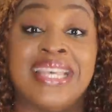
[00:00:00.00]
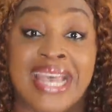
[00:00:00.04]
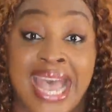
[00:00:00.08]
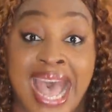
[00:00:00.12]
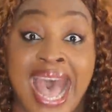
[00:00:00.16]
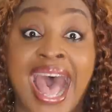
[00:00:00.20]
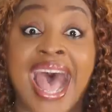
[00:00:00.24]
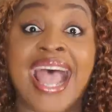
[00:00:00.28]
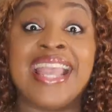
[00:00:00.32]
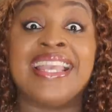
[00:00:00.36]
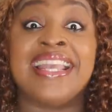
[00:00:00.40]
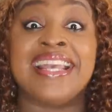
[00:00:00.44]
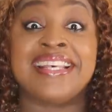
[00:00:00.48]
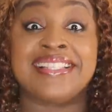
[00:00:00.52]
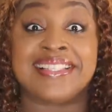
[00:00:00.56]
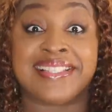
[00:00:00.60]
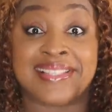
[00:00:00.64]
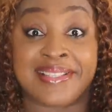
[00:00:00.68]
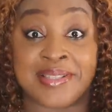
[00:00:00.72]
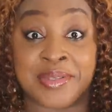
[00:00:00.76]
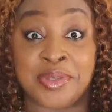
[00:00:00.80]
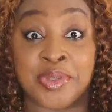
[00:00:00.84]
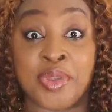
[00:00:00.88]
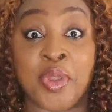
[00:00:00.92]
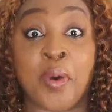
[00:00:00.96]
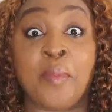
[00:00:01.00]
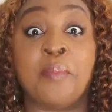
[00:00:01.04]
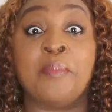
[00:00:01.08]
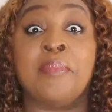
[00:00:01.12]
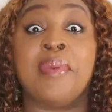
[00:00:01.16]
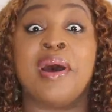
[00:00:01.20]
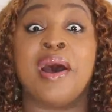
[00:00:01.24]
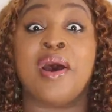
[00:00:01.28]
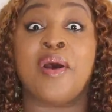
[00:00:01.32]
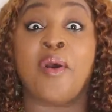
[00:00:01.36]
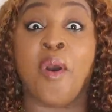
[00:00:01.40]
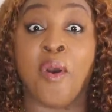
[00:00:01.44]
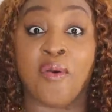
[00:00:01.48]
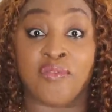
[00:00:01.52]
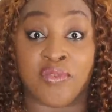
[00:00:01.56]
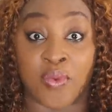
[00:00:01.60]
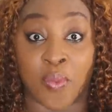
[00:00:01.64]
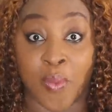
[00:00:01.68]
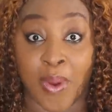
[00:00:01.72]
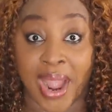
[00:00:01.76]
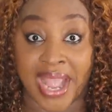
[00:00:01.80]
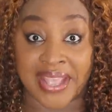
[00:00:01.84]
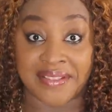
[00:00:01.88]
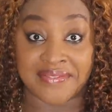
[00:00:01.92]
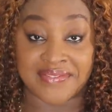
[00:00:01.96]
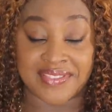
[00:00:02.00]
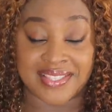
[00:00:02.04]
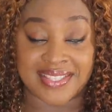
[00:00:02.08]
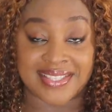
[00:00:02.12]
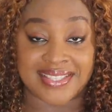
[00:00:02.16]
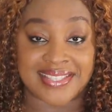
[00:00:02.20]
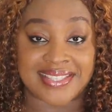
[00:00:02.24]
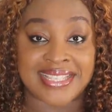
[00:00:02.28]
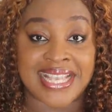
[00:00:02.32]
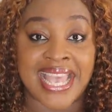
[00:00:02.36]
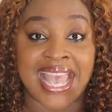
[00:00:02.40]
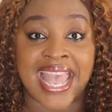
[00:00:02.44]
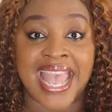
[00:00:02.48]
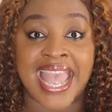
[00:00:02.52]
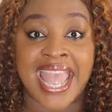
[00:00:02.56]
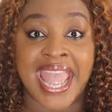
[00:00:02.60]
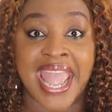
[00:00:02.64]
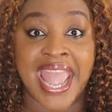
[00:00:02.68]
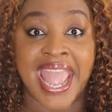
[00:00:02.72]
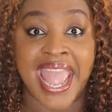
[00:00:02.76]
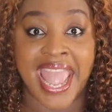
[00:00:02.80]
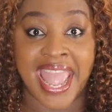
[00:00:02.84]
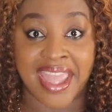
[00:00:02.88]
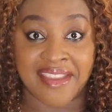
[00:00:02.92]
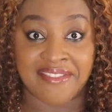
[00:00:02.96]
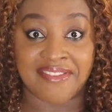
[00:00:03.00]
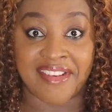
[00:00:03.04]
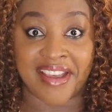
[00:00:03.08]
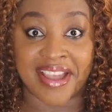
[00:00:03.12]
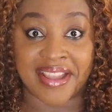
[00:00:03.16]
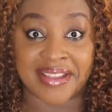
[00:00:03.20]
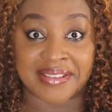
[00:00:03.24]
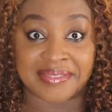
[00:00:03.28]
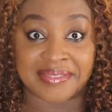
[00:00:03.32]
the highest number of wives ever.